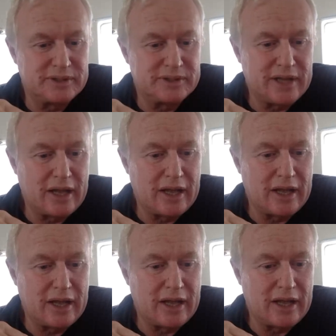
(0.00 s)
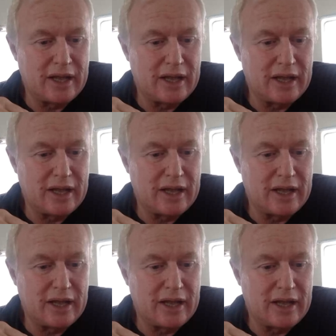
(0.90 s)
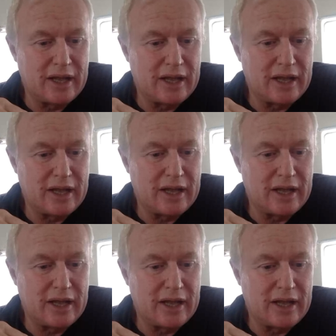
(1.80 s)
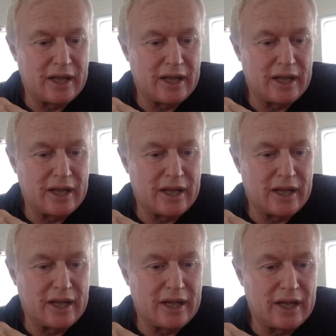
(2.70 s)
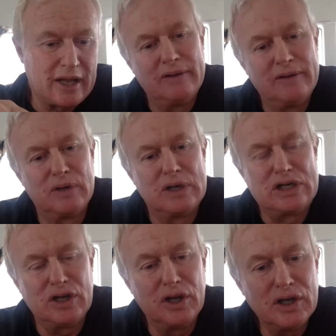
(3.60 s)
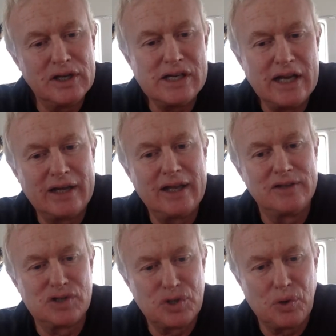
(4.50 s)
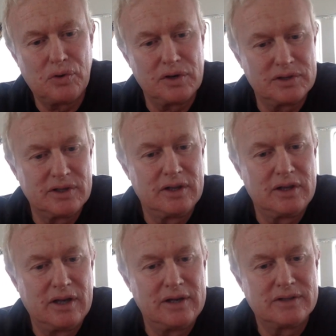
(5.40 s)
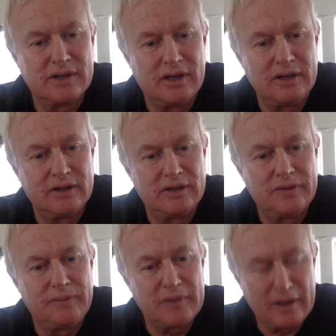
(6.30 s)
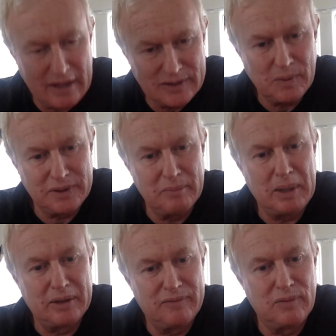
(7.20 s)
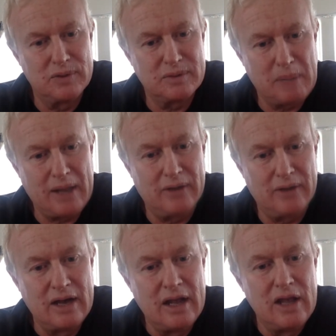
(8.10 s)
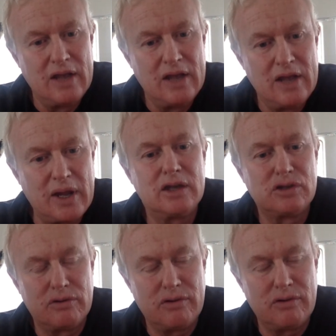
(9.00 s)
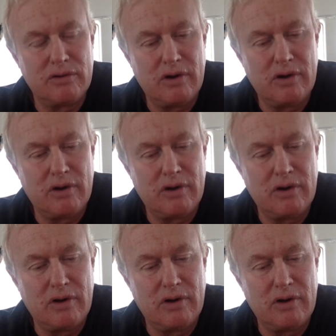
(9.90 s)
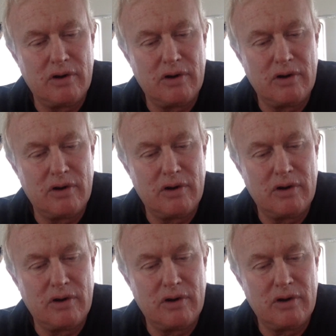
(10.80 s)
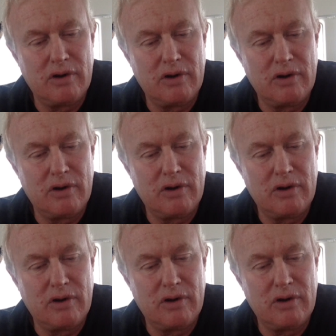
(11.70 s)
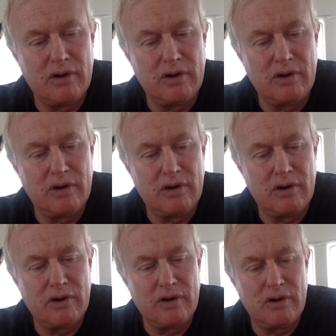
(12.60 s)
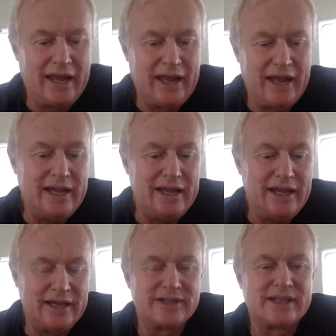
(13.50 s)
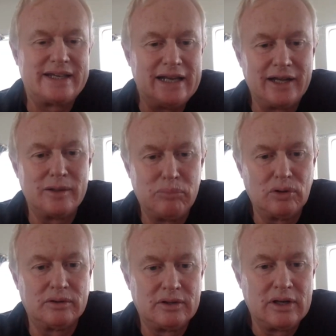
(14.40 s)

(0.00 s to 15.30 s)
self with a big S or something. But he's always facing off for eternity against Taurus in the night sky. And that's what the metaphor is about. So in the Tauroctony, you clearly, that's what they're teaching people, is he is killing the